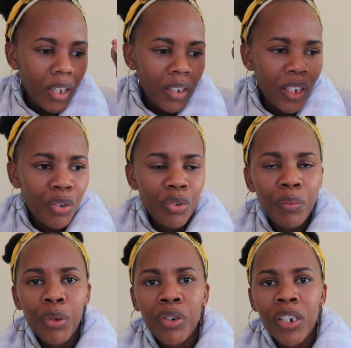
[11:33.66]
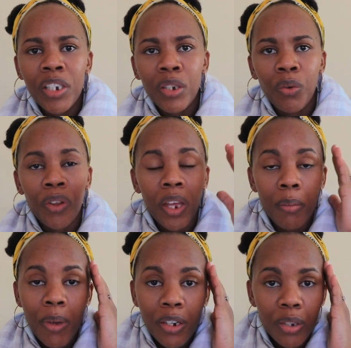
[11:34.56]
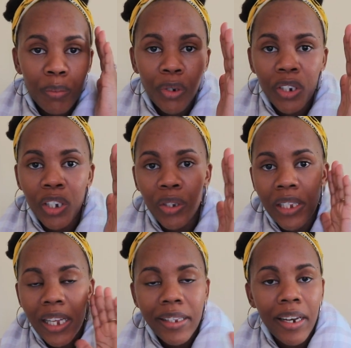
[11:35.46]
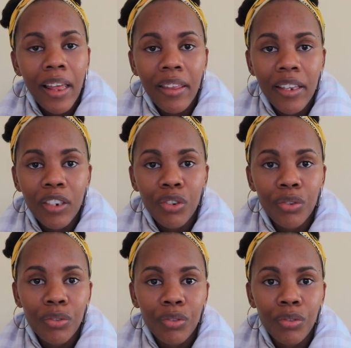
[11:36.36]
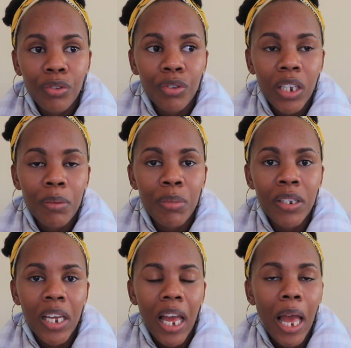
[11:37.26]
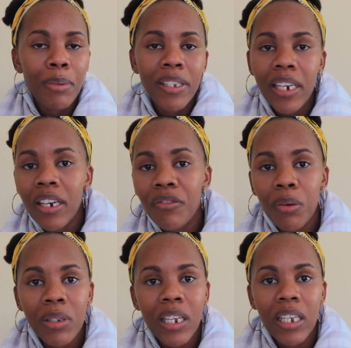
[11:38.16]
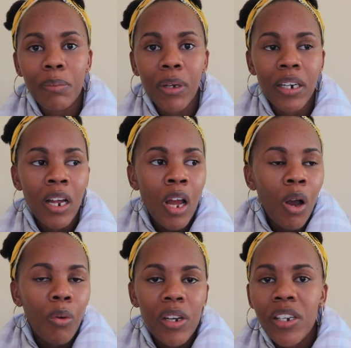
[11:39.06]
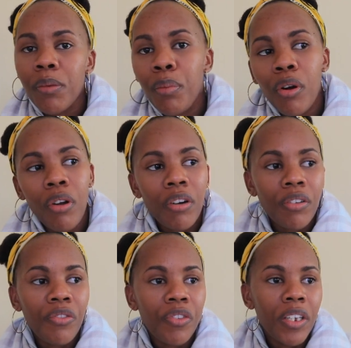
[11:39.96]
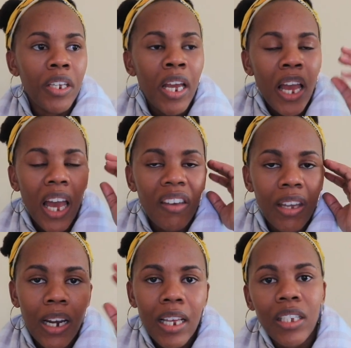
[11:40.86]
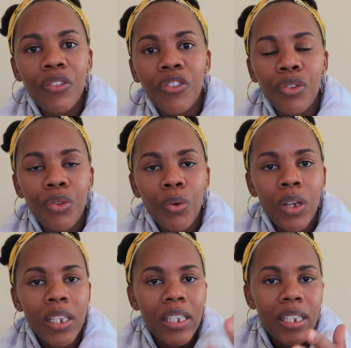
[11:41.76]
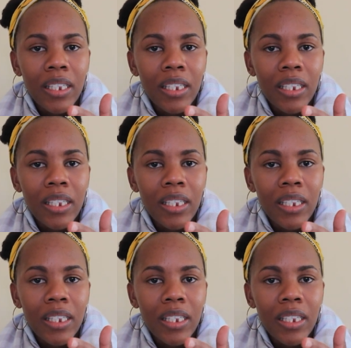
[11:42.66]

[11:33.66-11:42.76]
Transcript: sexual purity or their mental purity, because that's another issue. You know, you can be abstaining from sex but watching pornography, having lustful thoughts,